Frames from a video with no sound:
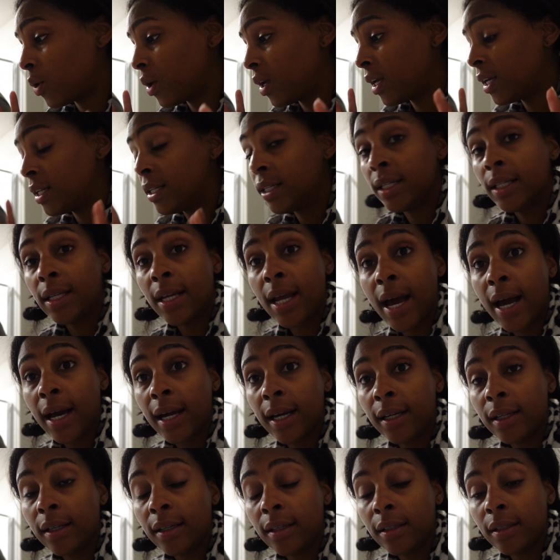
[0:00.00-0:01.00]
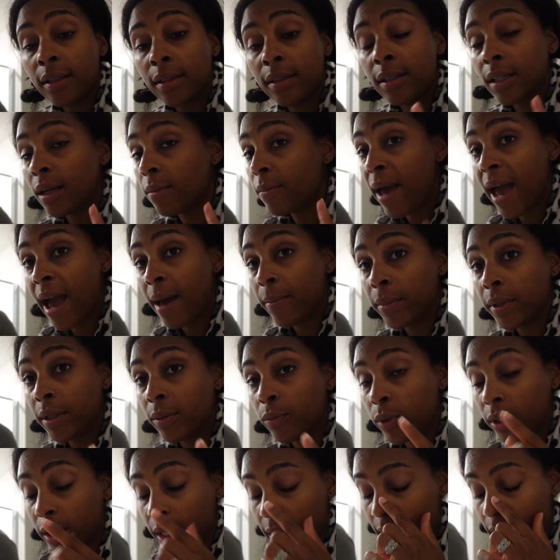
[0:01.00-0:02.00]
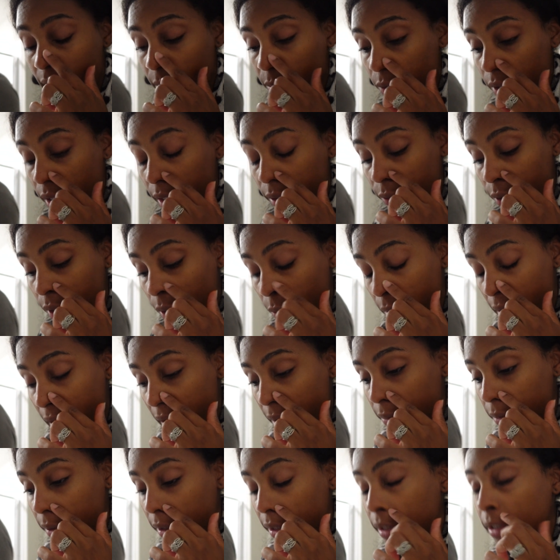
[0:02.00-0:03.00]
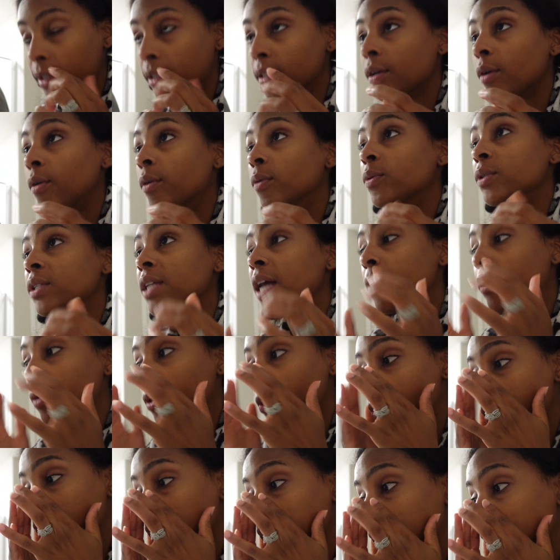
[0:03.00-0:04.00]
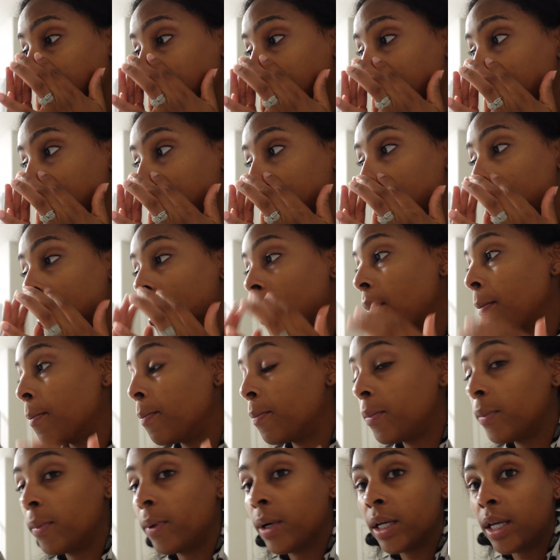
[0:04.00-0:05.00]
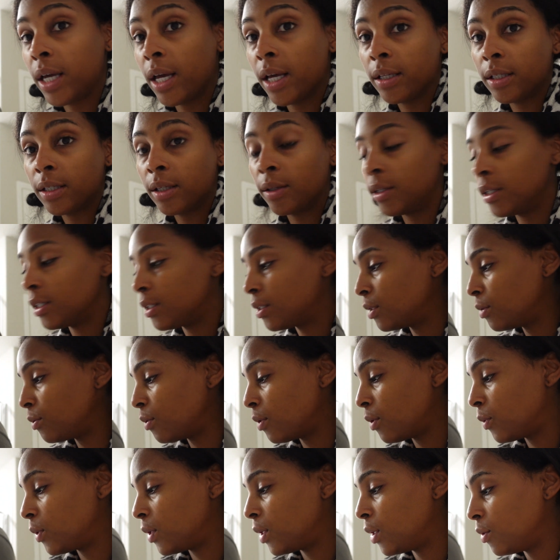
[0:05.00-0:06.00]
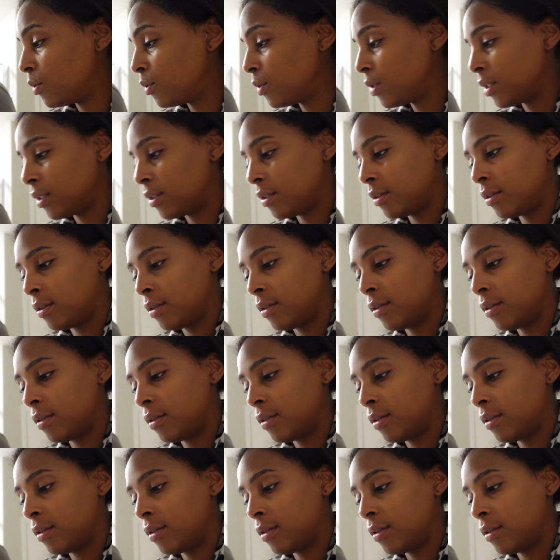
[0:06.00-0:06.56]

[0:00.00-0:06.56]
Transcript: it did not, something happened with the camera. I don't know what happened. So it was not recording. But yeah, so this is what we're using.